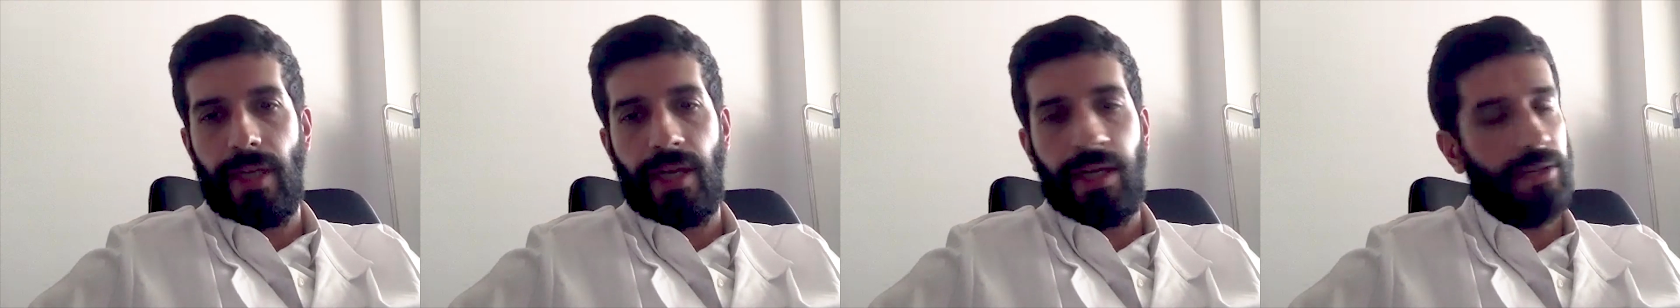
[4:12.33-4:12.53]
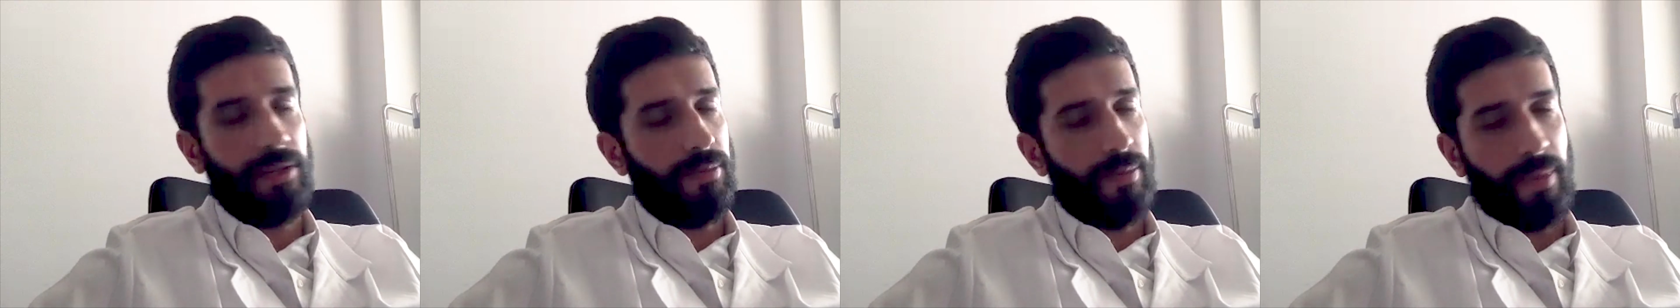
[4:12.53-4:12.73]

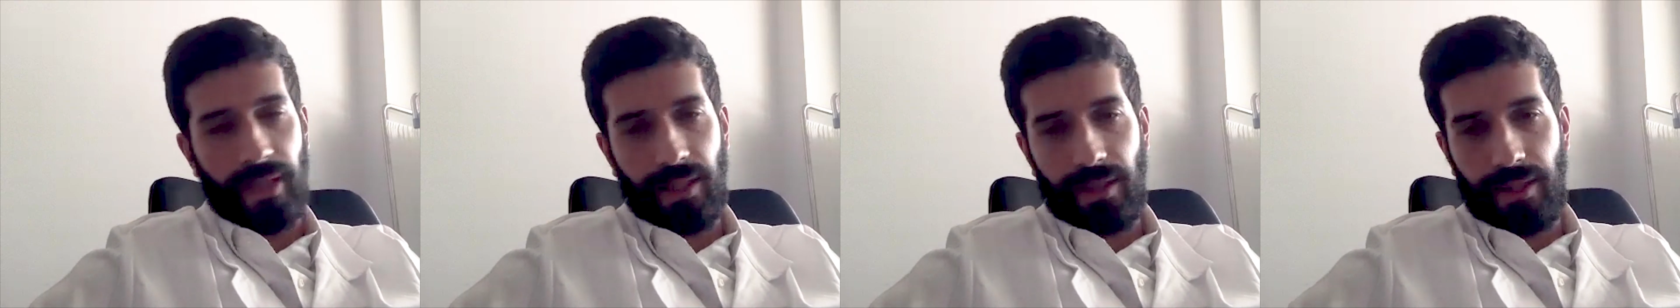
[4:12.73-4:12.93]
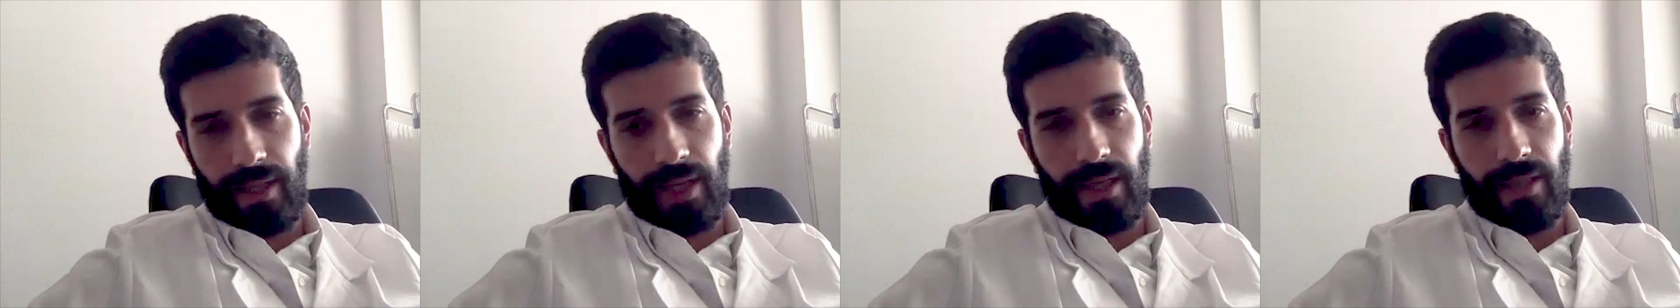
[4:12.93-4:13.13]
and it
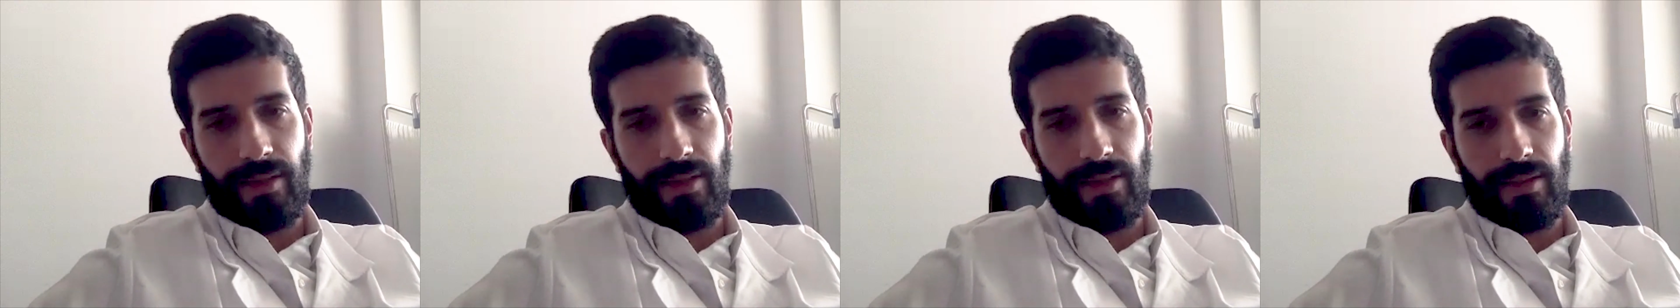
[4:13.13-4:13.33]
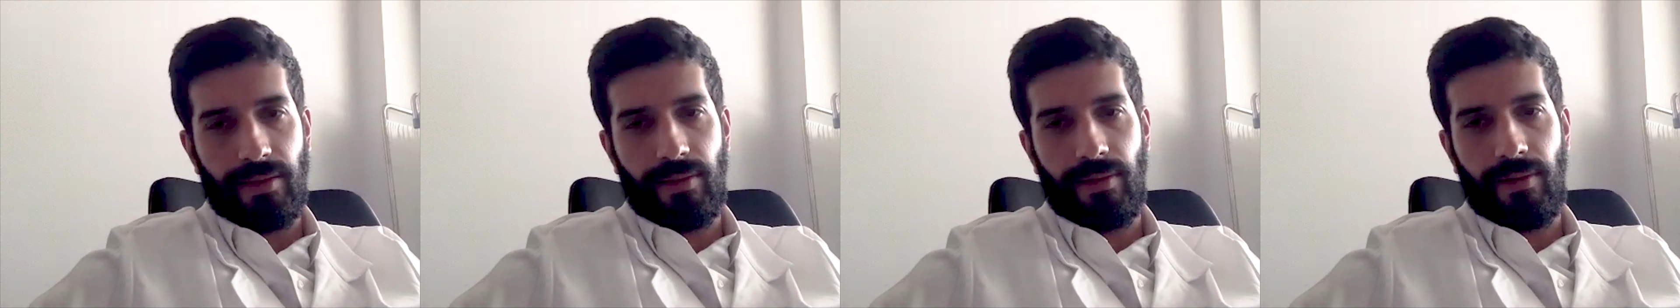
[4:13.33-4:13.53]
maintains
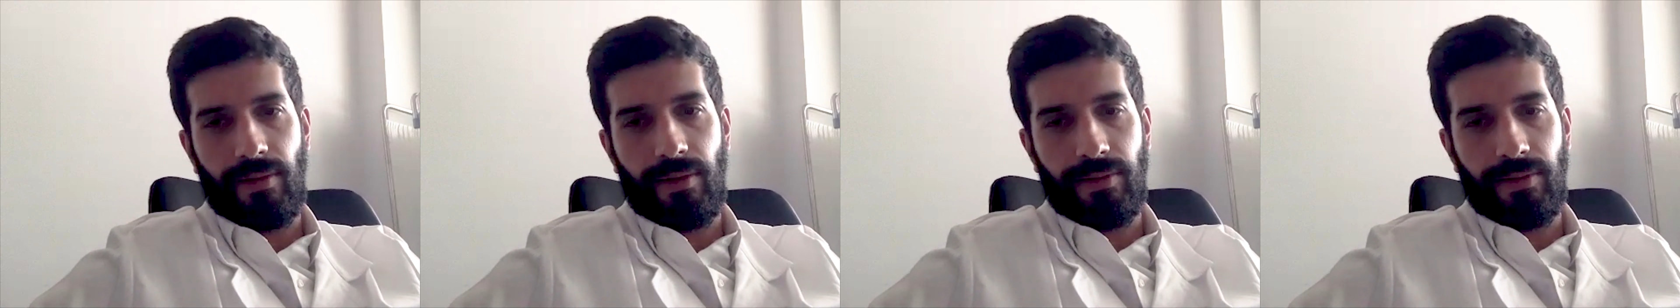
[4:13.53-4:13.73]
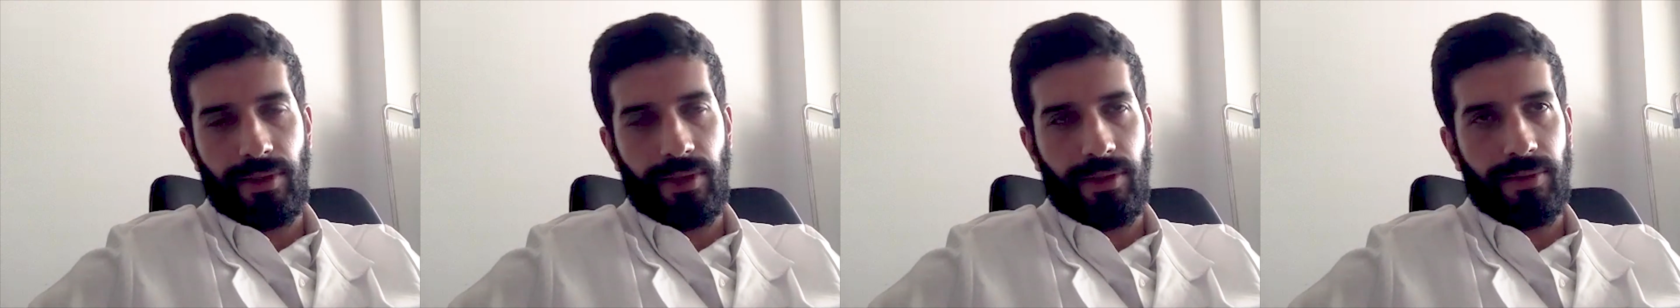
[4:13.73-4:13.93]
this
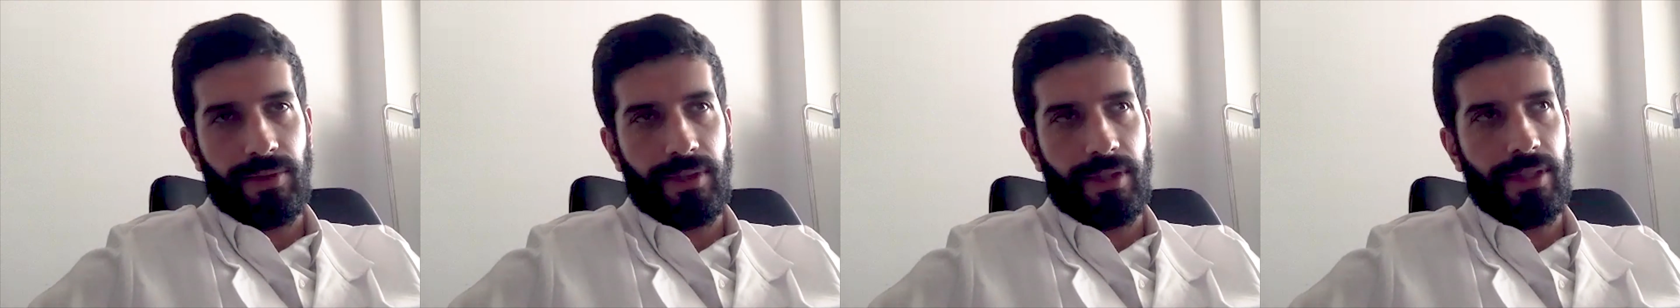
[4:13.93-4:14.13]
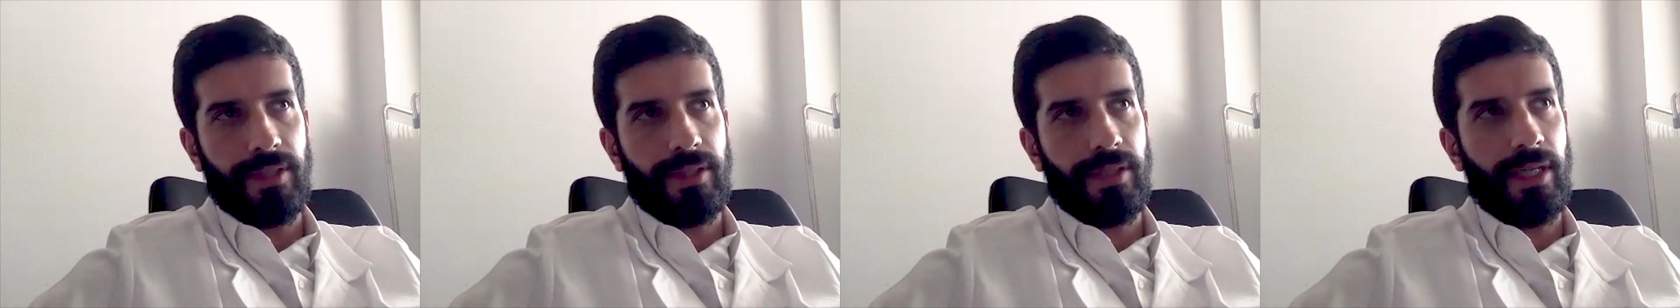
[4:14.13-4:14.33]
erogenous
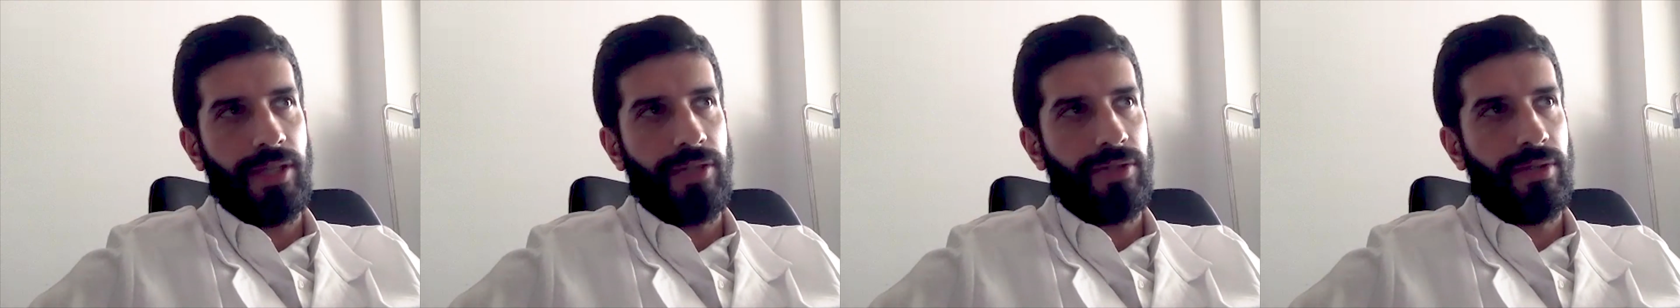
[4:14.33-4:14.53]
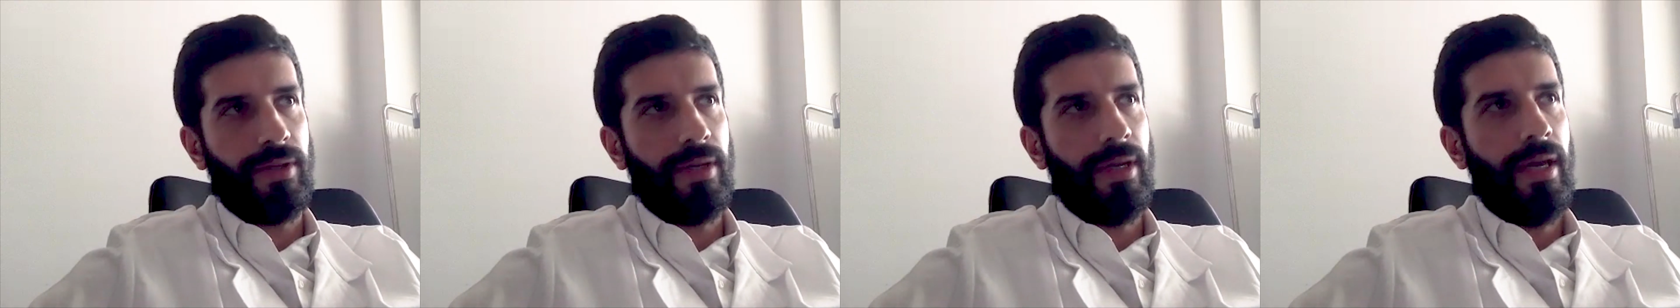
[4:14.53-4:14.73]

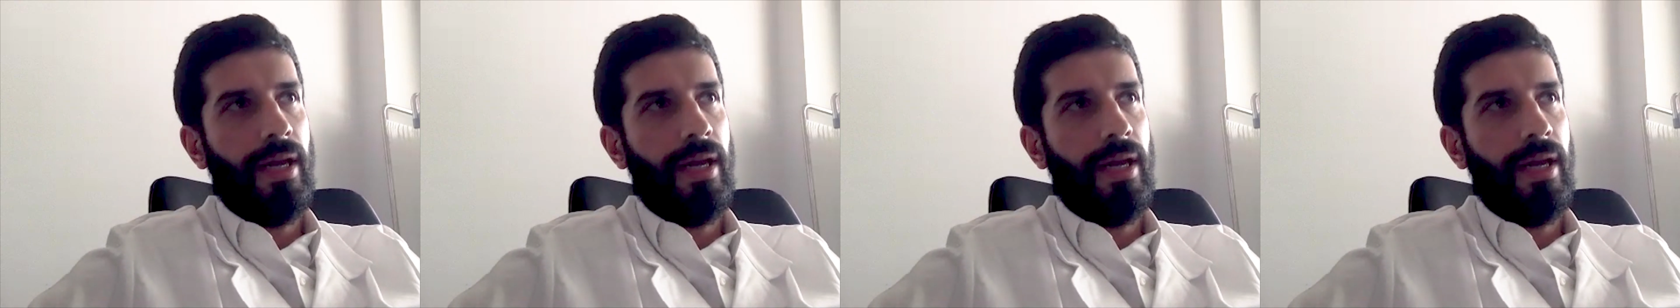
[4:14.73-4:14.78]
sensation.